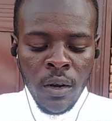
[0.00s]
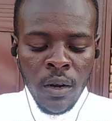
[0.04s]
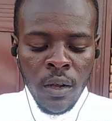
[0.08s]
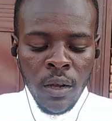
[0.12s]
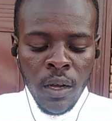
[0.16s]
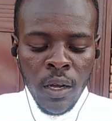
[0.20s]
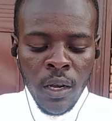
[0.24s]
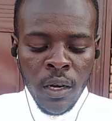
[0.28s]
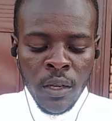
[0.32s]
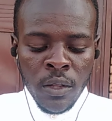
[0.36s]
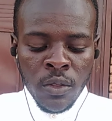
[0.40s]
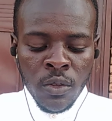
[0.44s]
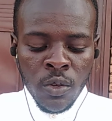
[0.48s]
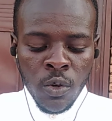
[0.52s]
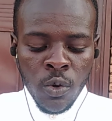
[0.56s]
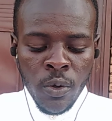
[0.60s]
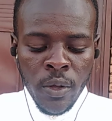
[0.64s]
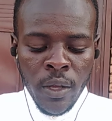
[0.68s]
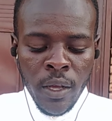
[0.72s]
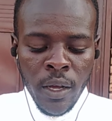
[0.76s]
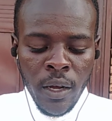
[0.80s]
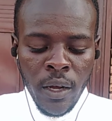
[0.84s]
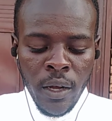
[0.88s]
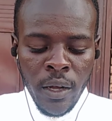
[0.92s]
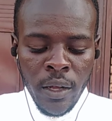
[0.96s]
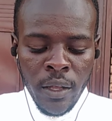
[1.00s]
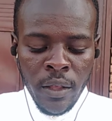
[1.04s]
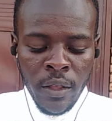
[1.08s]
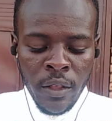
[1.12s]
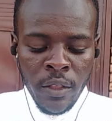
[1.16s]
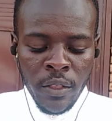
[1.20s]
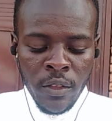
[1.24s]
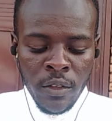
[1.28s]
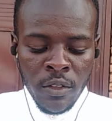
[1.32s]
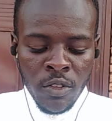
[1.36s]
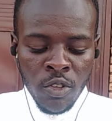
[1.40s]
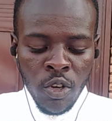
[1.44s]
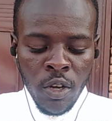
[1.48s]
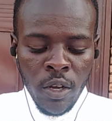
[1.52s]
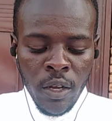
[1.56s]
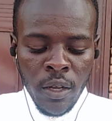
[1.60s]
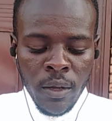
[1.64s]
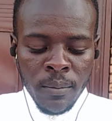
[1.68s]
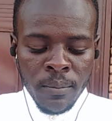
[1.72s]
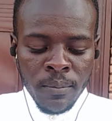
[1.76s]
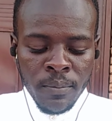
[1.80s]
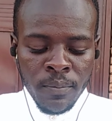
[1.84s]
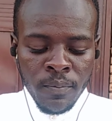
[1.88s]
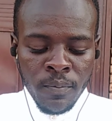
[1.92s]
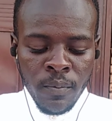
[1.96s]
are doing at the
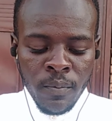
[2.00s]
time.